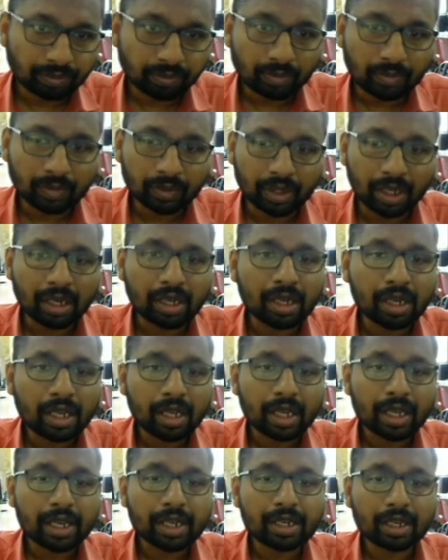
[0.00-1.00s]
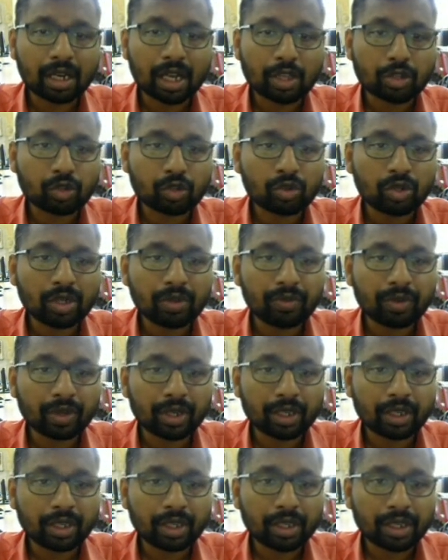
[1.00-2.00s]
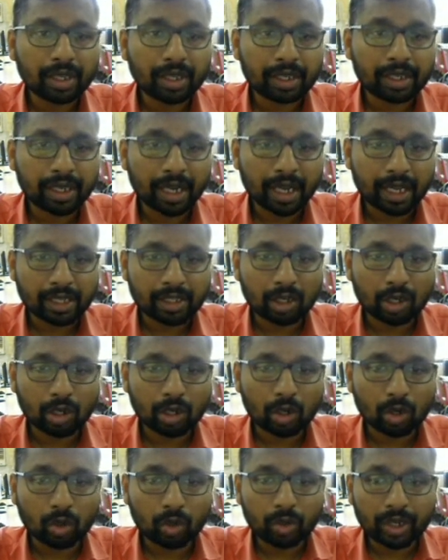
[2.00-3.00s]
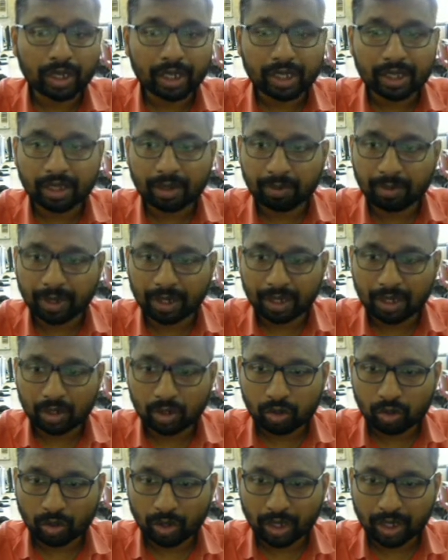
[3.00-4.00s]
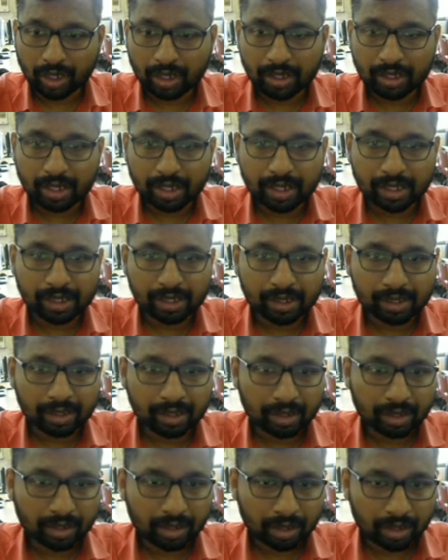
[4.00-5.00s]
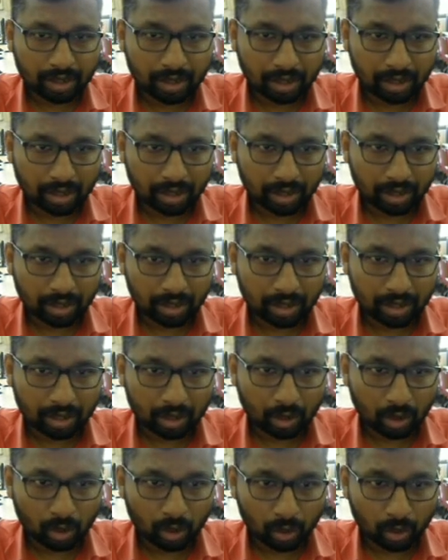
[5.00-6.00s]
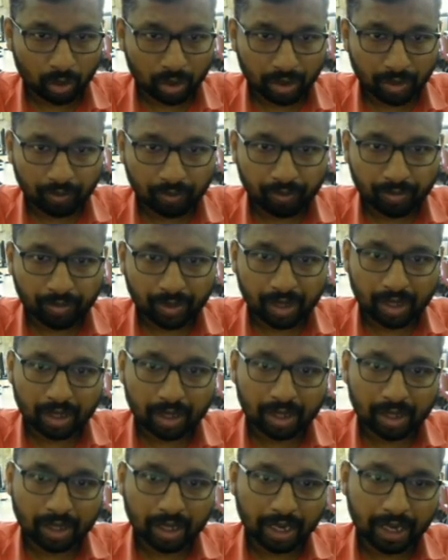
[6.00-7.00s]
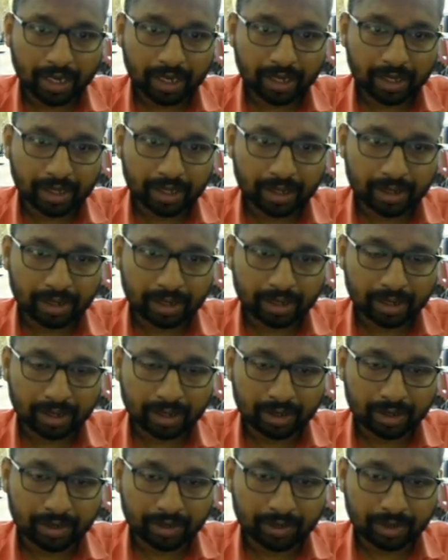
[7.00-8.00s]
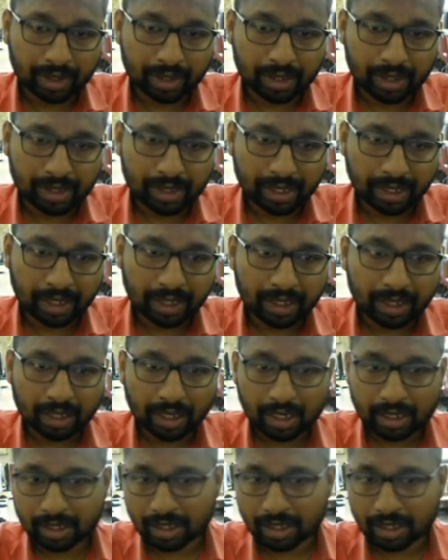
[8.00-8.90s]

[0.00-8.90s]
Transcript: Then in class 2 lever it has a load in the middle. So here there is a load, and in the second class